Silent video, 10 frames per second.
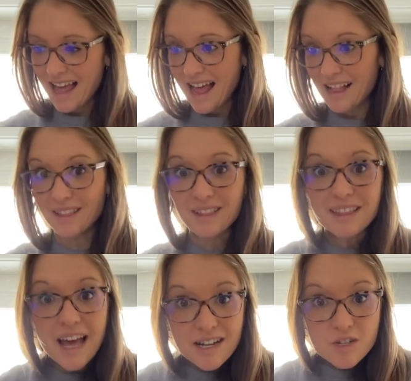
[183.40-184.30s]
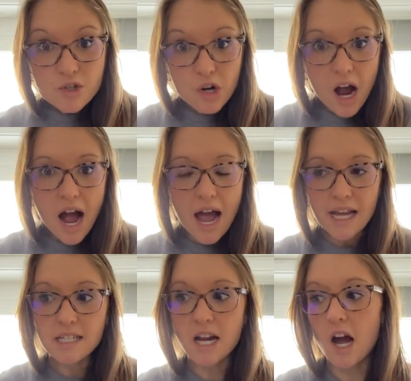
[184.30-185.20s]
Let's
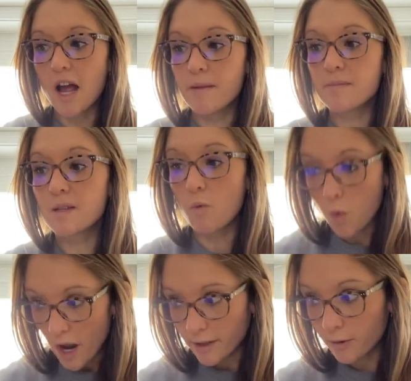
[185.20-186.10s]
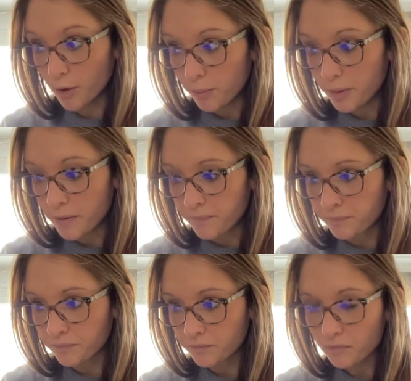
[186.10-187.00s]
try times 1 group.
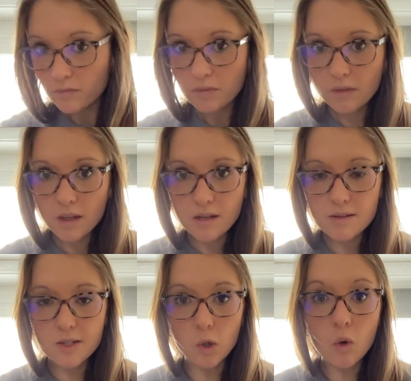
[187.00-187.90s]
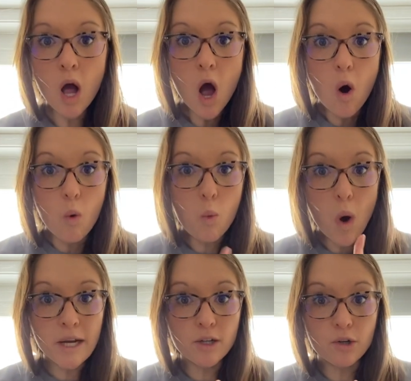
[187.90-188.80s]
So
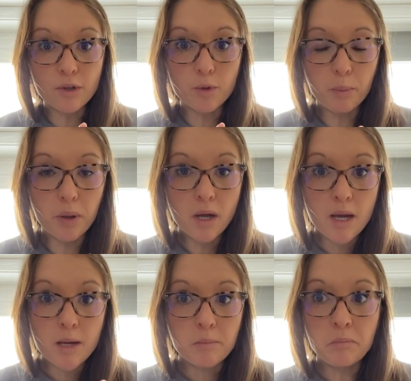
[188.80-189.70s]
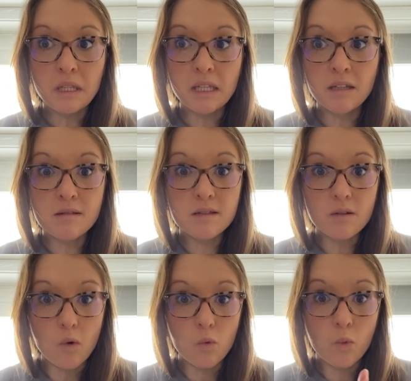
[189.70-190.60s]
1 group means
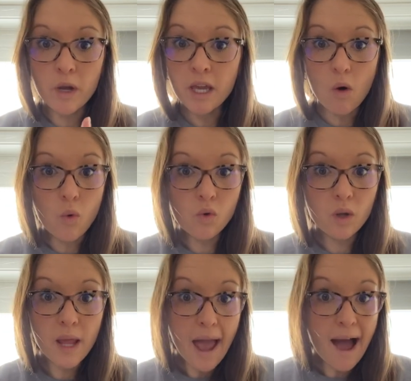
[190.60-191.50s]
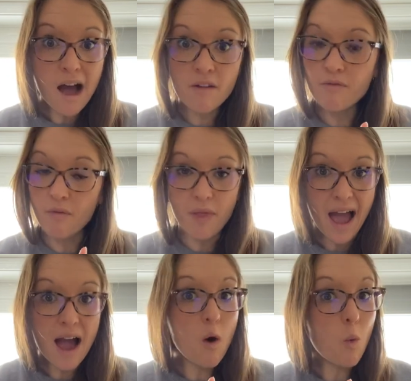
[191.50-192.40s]
we only have
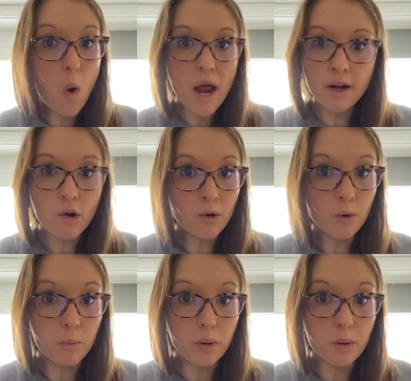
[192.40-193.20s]
that 1 group.